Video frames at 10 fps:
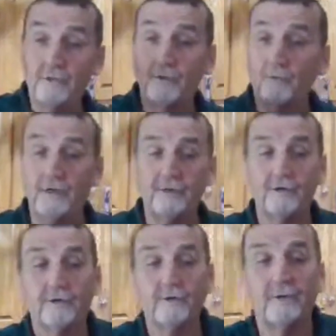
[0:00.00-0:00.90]
doing what they're
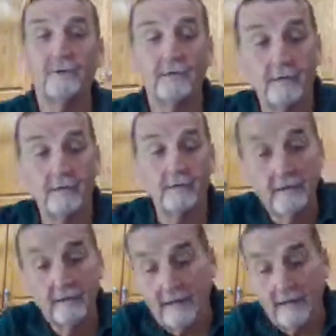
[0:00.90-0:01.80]
doing, and
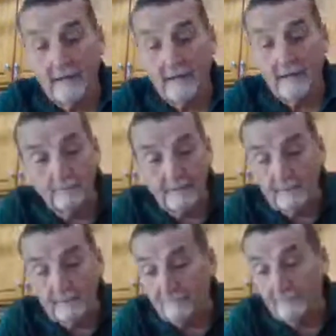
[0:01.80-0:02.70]
I would be
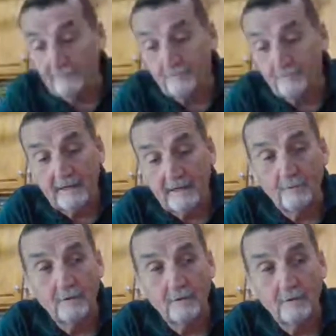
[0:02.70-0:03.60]
the I
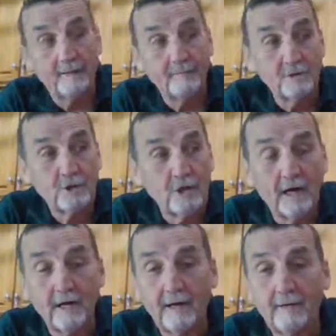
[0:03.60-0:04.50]
would I'm a
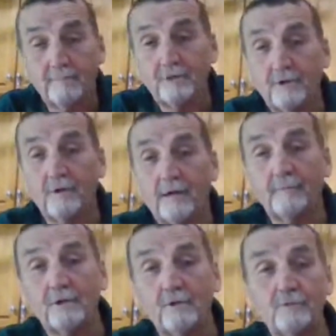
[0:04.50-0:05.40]
shot I'm you know
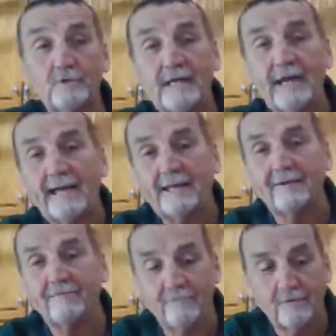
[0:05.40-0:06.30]
I'm a loose
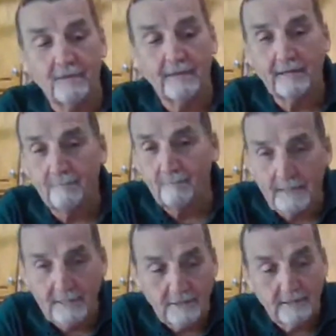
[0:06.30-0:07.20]
cannon for them
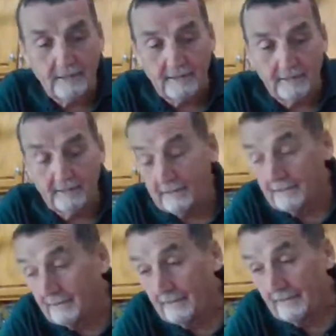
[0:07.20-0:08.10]
basically,
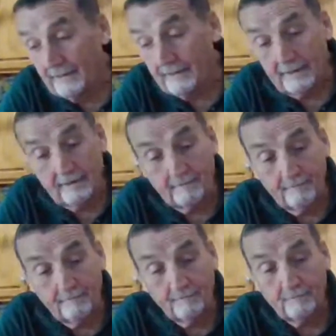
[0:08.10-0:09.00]
um,
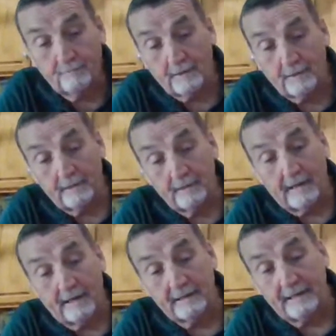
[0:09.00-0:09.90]
but
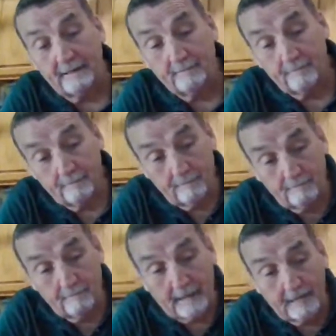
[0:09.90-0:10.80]
I keep
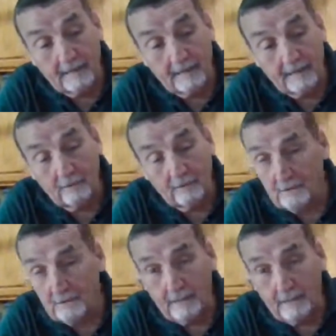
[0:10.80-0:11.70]
I, I don't
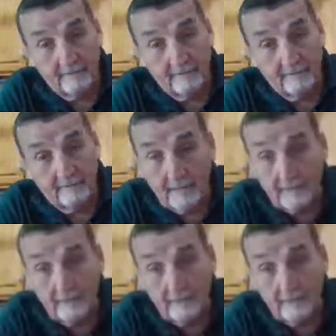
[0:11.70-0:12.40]
tell everything